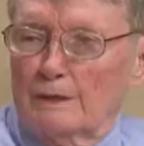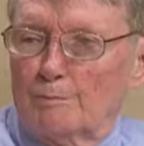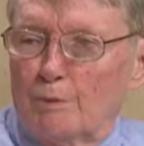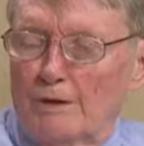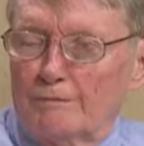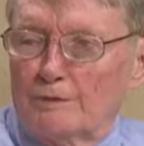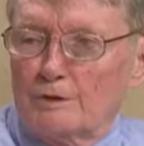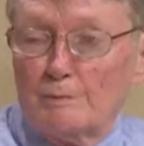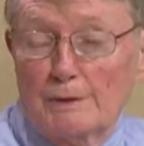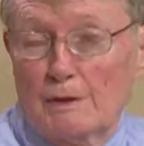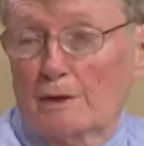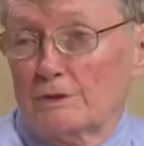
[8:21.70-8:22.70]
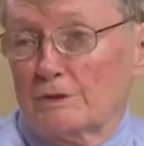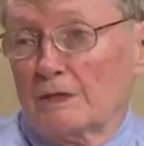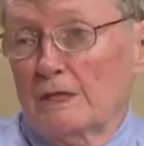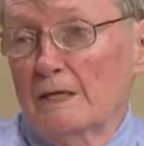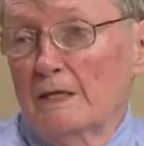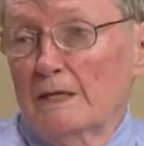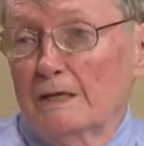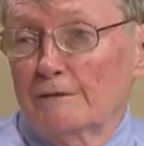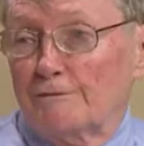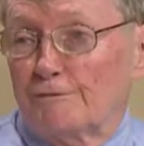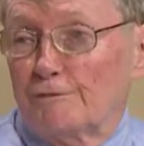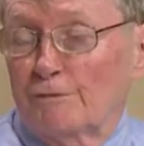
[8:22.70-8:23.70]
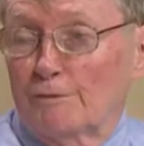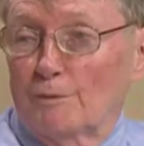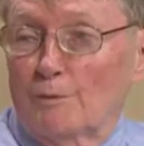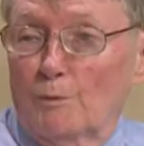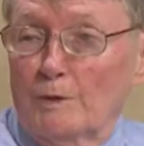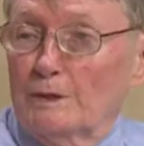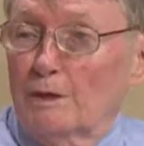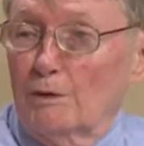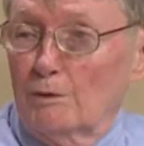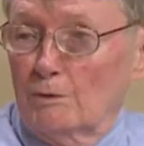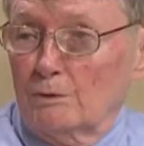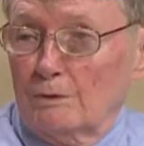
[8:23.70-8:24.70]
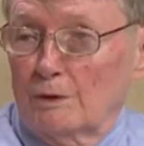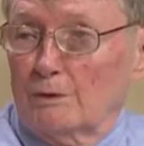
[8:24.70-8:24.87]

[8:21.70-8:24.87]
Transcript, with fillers: a preference because right. if we know,